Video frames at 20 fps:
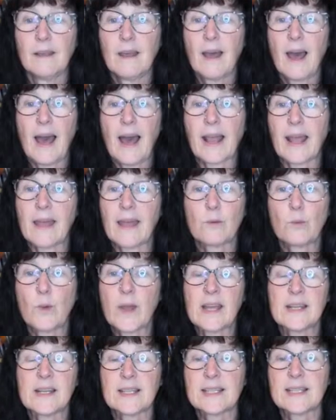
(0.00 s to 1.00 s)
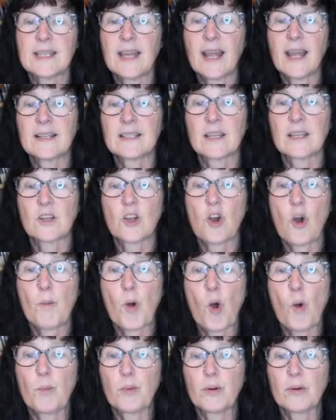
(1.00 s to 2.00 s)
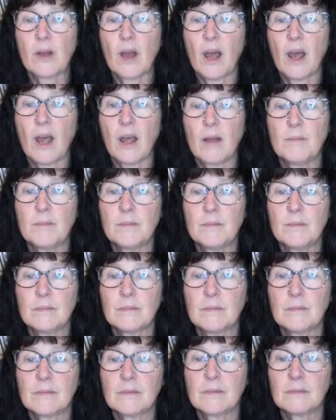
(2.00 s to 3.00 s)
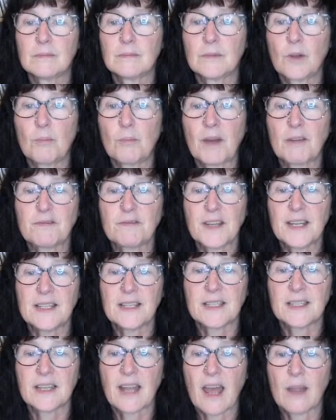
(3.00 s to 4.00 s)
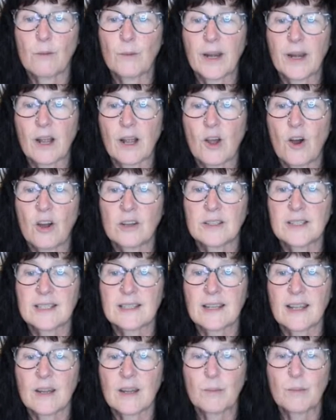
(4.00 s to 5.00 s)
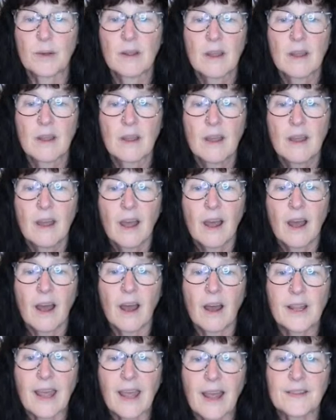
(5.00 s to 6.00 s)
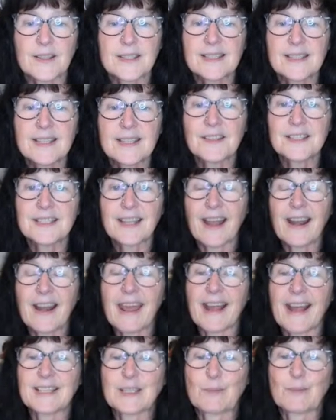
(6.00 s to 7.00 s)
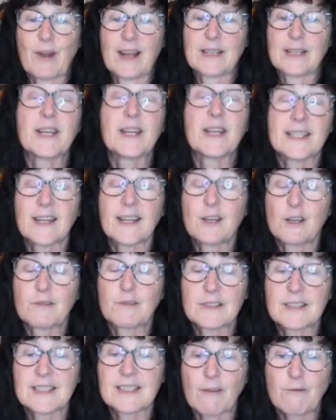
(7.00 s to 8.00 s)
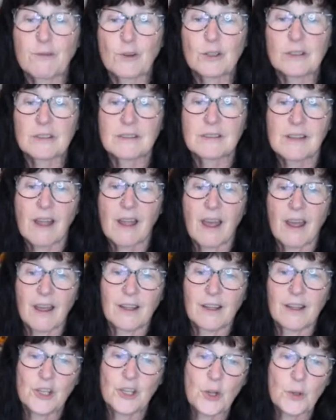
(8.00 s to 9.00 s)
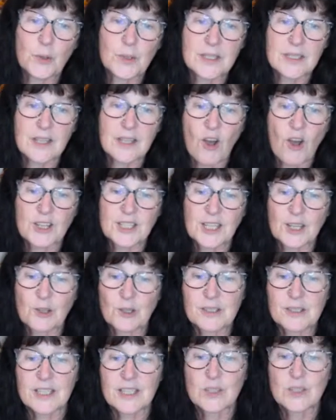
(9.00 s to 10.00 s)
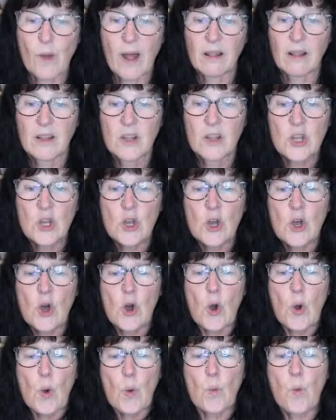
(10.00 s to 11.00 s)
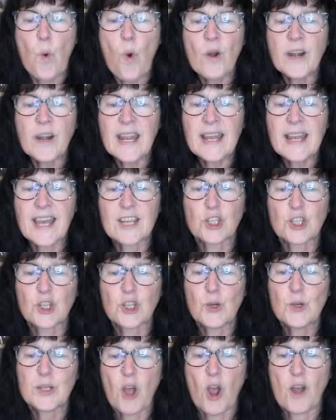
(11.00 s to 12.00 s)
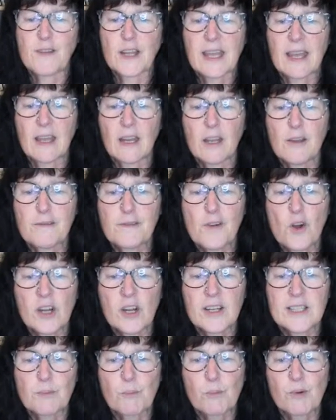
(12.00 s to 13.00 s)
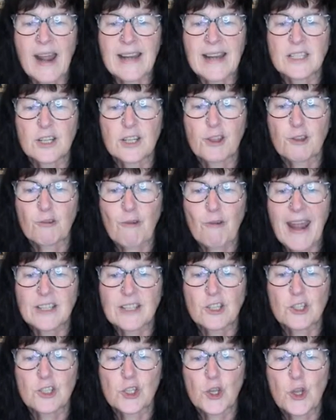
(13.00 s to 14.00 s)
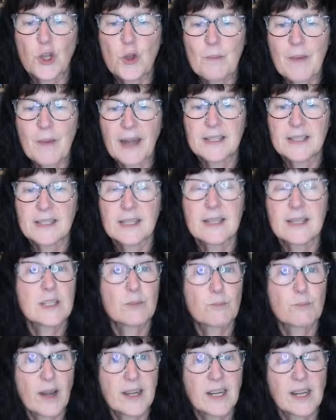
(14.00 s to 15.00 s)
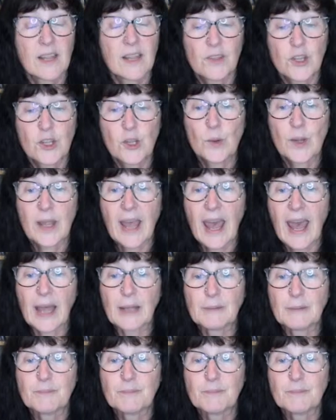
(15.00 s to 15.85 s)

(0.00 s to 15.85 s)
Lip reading: I get the weirdest things that come up on my feed at night when I can't sleep. Okay, this is in the Daily Express, but it's in several news articles as well. Warning issued over killer fungus branded threat to humanity spreading in the UK.